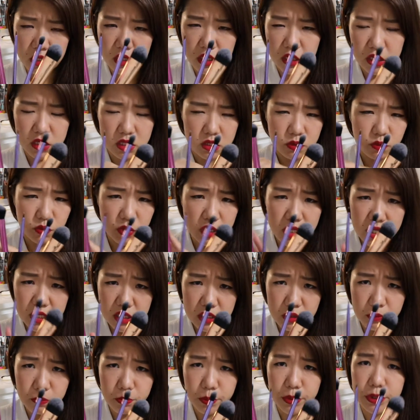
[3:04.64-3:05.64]
It's really
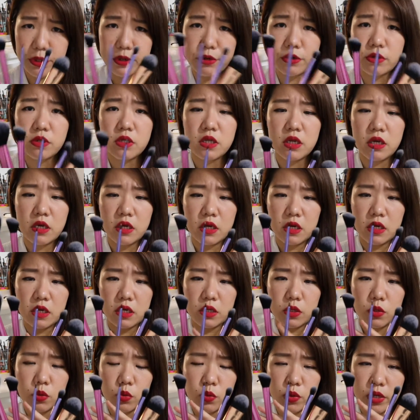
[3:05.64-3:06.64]
simple.
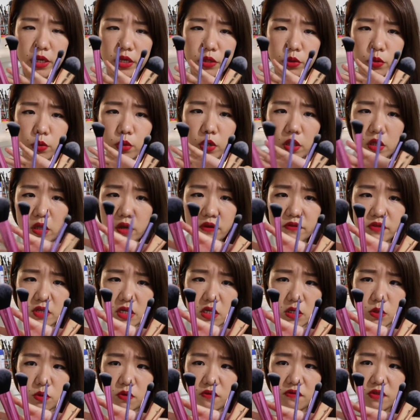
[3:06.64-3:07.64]
You can do a lot of
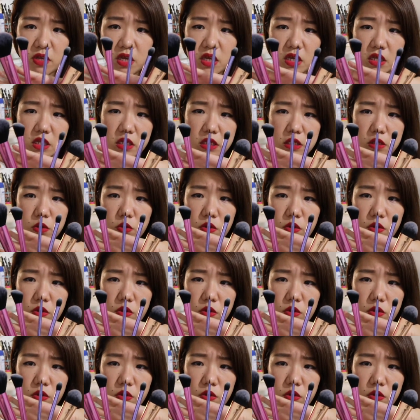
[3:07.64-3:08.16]
things with this.